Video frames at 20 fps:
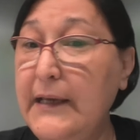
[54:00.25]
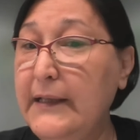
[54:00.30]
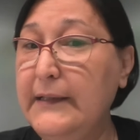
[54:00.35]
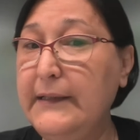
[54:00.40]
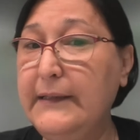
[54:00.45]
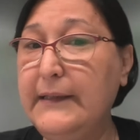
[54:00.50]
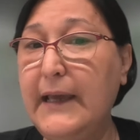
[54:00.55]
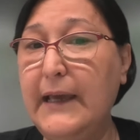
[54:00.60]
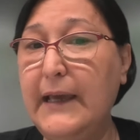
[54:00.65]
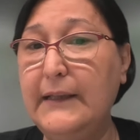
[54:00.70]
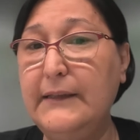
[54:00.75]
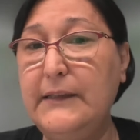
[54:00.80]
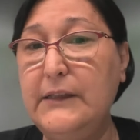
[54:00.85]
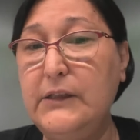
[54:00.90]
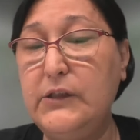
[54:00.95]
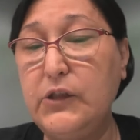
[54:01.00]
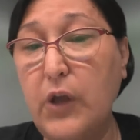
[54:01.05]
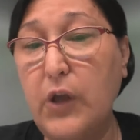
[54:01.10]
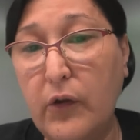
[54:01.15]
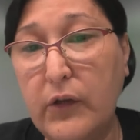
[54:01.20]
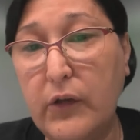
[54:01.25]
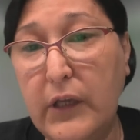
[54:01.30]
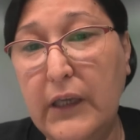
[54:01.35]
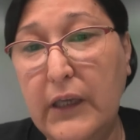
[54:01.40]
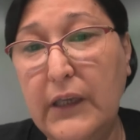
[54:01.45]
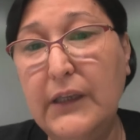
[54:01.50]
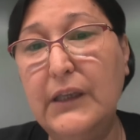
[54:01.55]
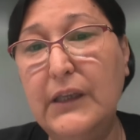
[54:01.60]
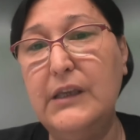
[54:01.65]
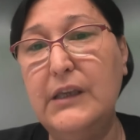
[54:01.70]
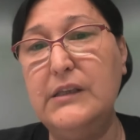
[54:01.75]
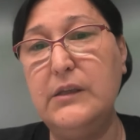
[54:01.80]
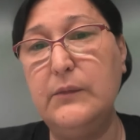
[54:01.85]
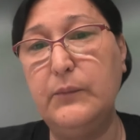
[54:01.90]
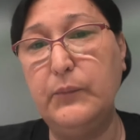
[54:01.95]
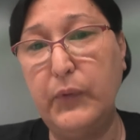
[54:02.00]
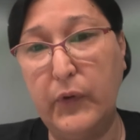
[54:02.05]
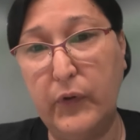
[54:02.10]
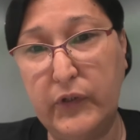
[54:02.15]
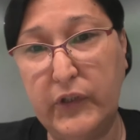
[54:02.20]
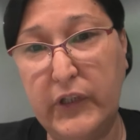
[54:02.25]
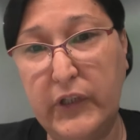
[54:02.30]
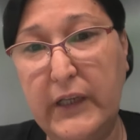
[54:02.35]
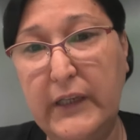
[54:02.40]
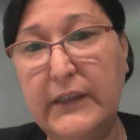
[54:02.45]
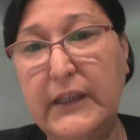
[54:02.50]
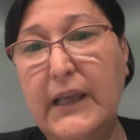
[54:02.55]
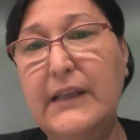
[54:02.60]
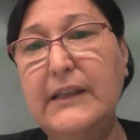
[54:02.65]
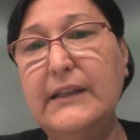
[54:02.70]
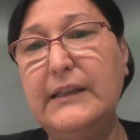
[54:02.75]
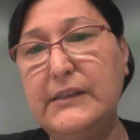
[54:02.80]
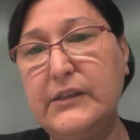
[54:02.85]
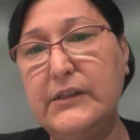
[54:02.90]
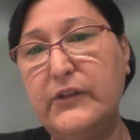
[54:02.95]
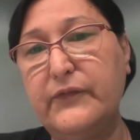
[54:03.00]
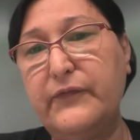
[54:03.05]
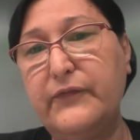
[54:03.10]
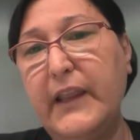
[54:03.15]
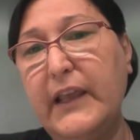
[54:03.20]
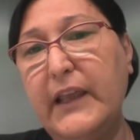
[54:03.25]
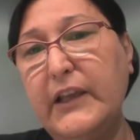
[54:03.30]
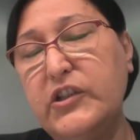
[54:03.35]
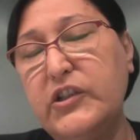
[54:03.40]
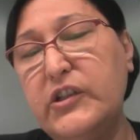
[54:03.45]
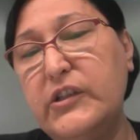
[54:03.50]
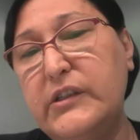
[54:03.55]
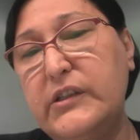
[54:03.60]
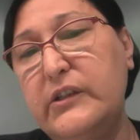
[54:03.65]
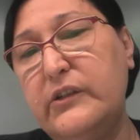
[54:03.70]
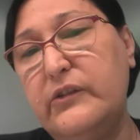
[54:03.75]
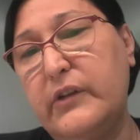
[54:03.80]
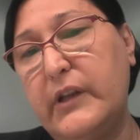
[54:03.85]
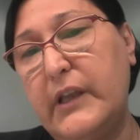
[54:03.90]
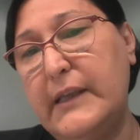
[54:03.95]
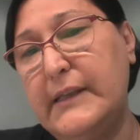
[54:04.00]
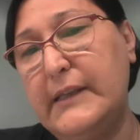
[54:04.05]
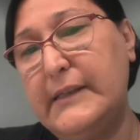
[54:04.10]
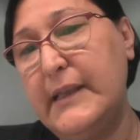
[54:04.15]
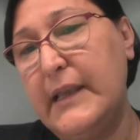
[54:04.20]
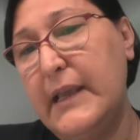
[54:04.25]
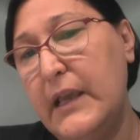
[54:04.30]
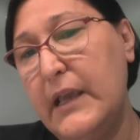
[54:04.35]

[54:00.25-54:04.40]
that this talking is important and this reflection series